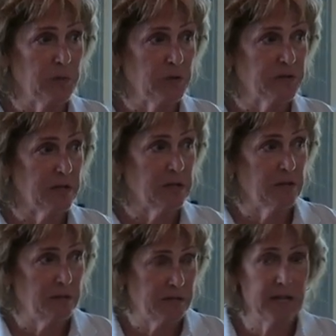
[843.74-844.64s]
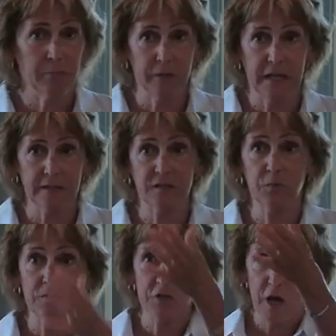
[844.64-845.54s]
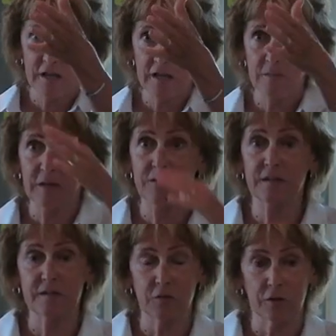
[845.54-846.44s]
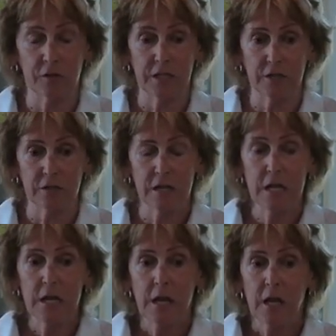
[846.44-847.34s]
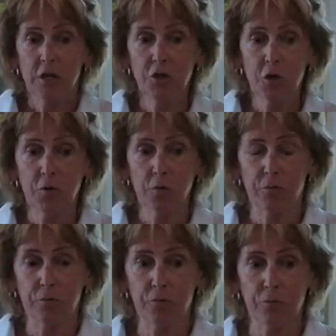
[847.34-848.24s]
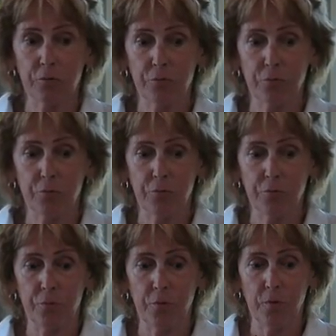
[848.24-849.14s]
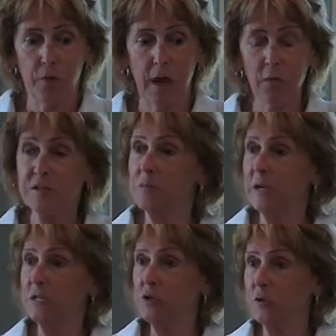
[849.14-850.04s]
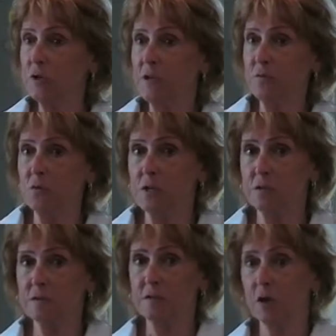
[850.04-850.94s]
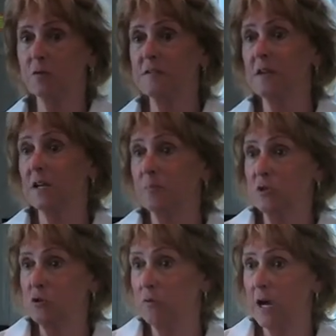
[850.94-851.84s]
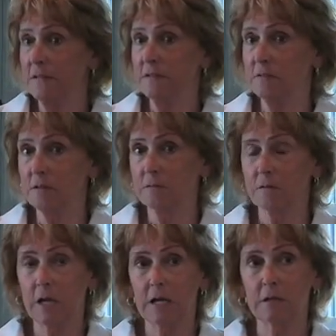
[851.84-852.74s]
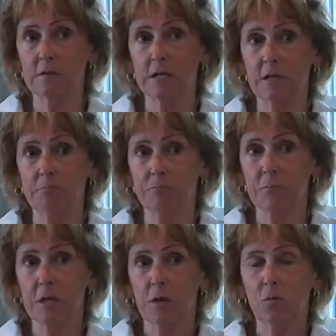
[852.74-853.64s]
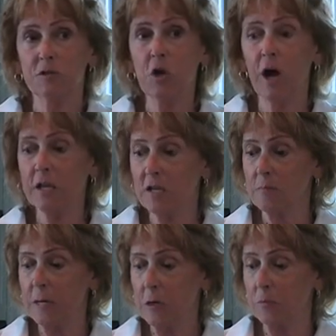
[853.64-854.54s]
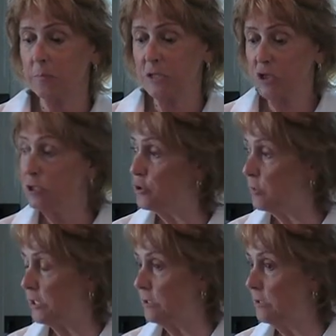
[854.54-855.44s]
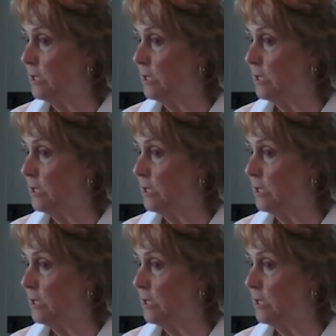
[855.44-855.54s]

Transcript: abuse take place. We were talking about this earlier. You know, I went to my attorney a few years ago to set up a trust, and we're talking about my children.